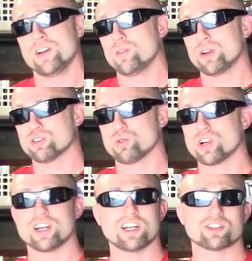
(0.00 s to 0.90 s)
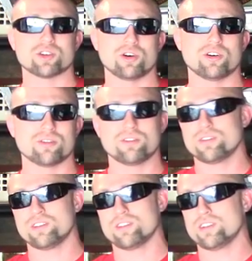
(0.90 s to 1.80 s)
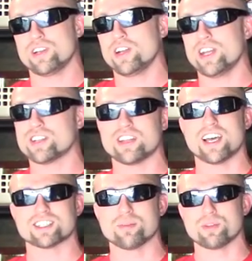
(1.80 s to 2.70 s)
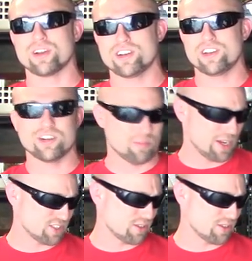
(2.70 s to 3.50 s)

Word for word: when he was working on it, so it's not something you can mess